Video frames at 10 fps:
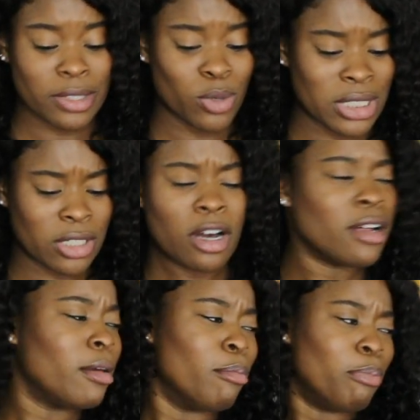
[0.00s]
What is it
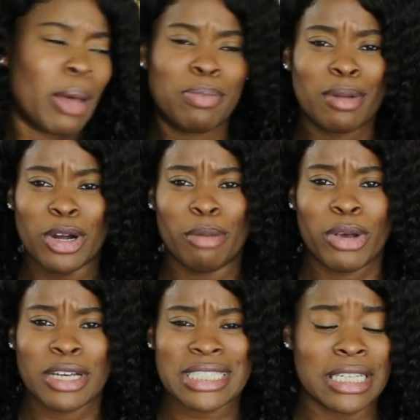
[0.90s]
called? Peplum or a
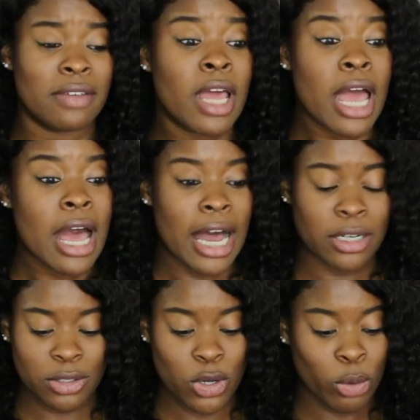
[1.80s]
bell sleeve? I
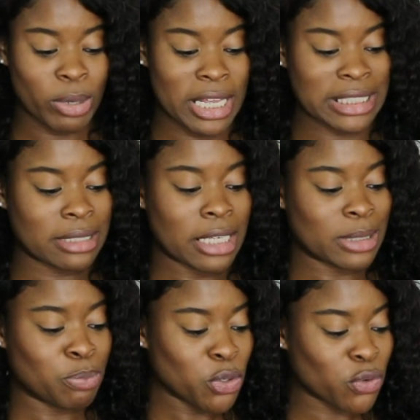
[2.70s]
don't know, but it's
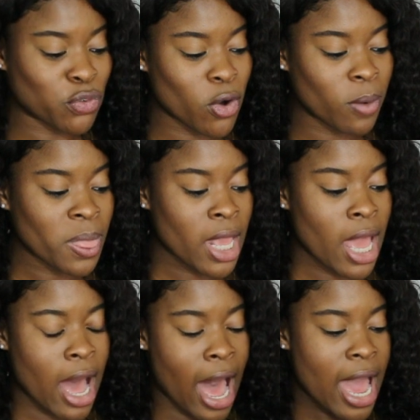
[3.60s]
it's beautiful.
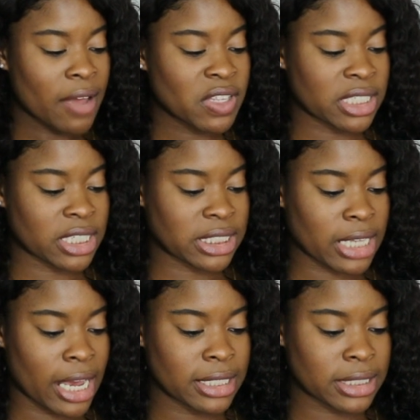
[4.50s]
I have this in a
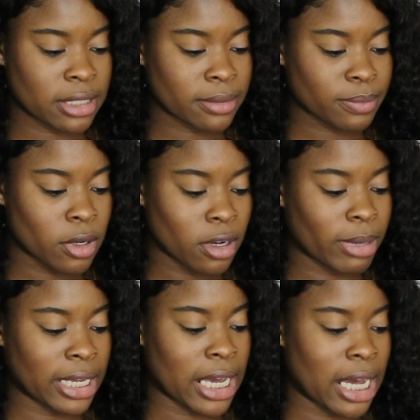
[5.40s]
size. Oh
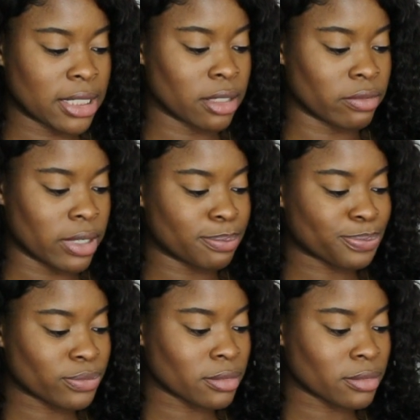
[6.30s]
my god, did it rip?